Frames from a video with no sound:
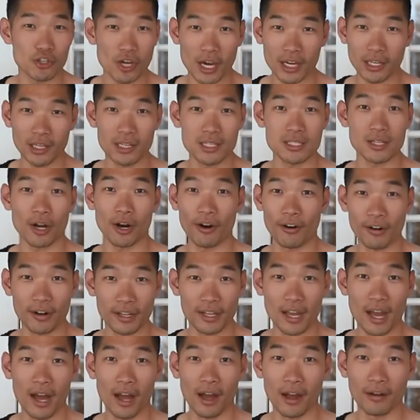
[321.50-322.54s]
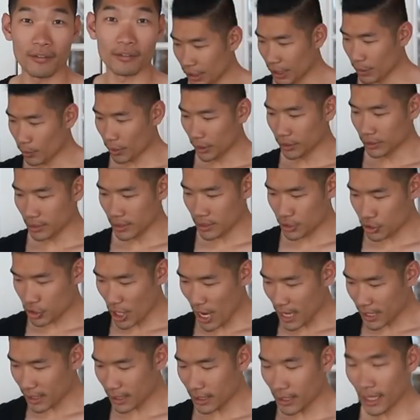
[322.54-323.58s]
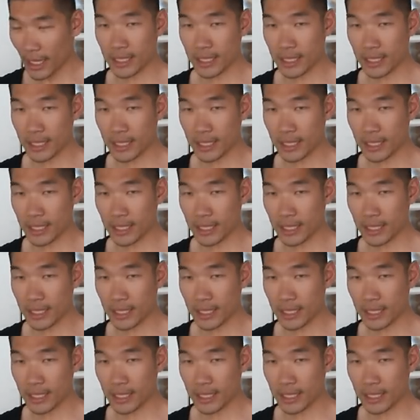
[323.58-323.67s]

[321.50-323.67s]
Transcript: jackets I already have. Really wanted this jacket